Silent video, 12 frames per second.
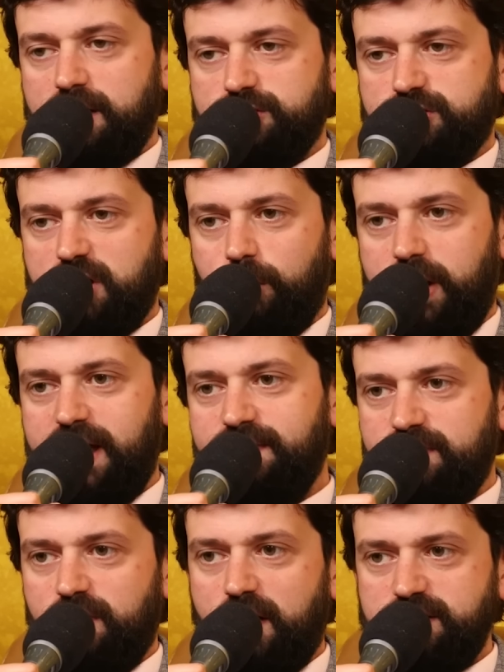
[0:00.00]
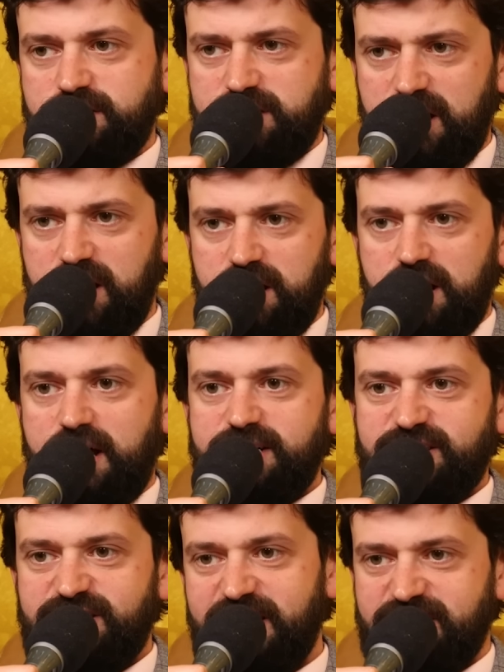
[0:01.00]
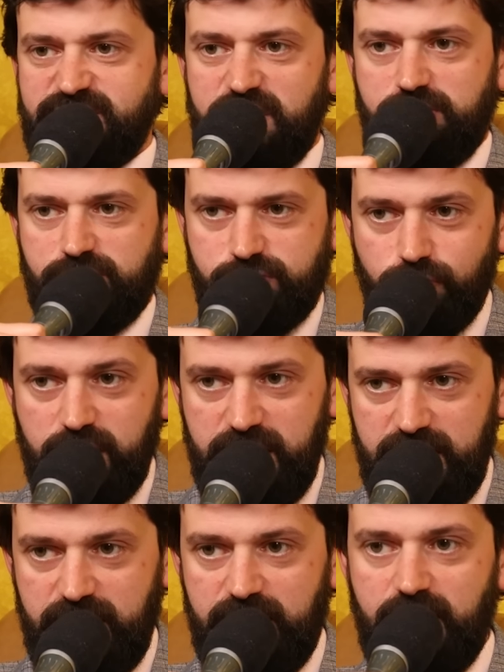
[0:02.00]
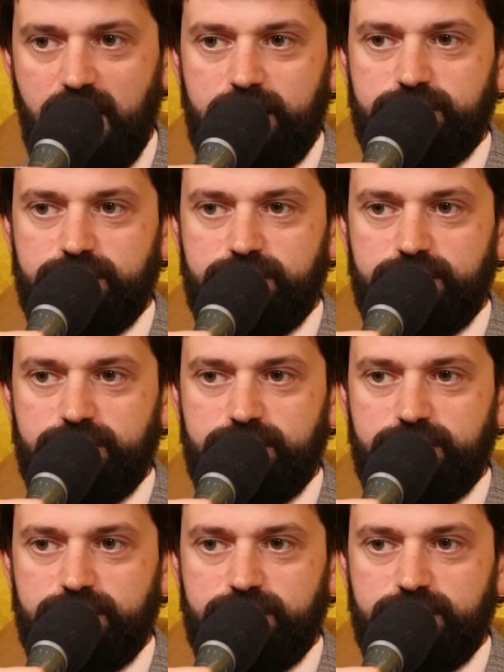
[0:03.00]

So in 1963,